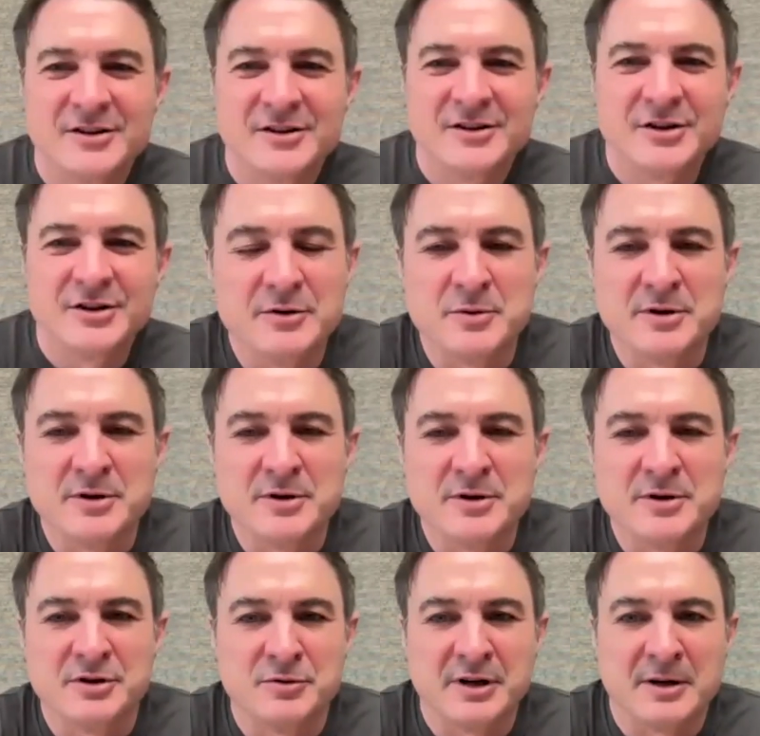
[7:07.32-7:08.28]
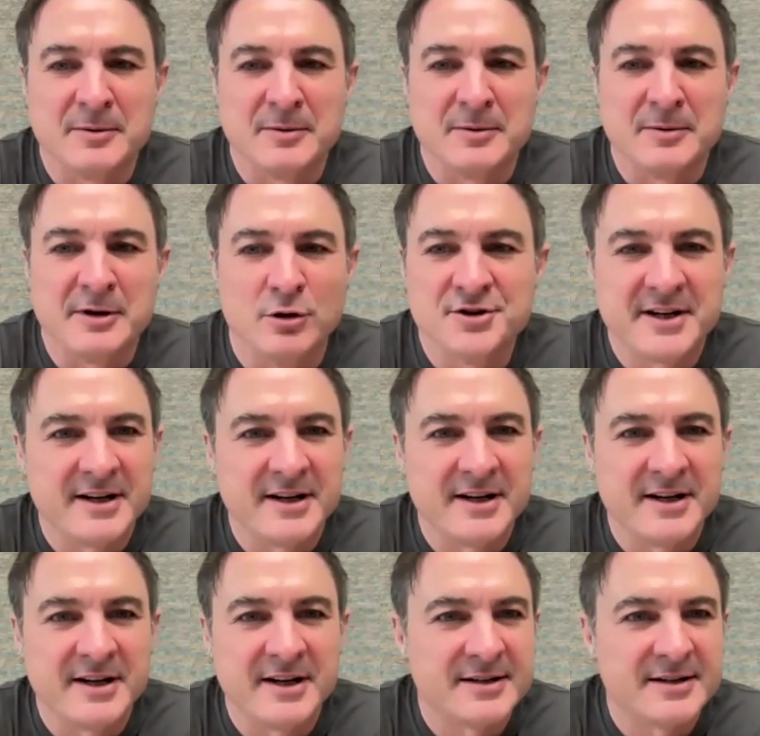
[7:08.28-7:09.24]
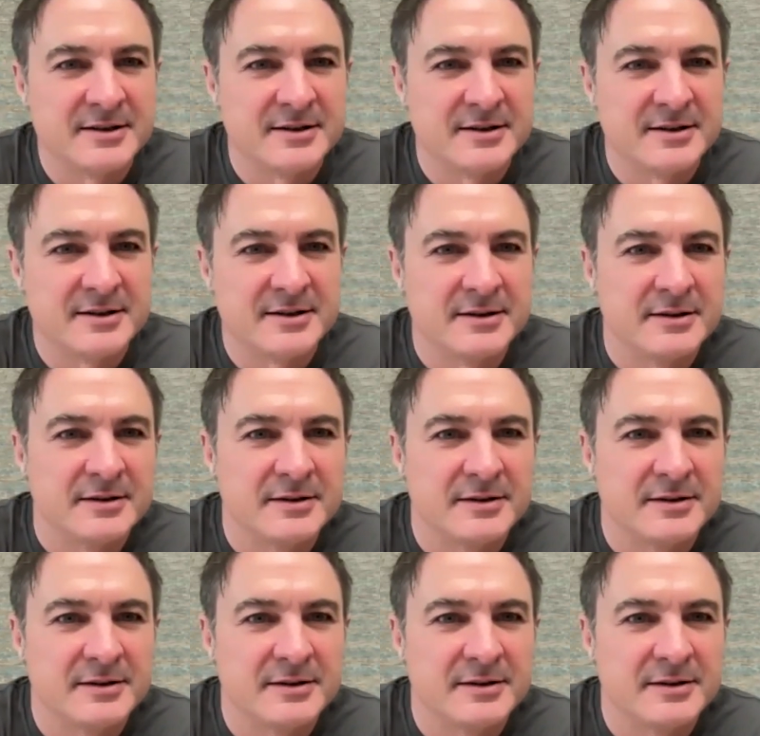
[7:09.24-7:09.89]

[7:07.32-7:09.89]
So you should we, should we talk about goal setting next?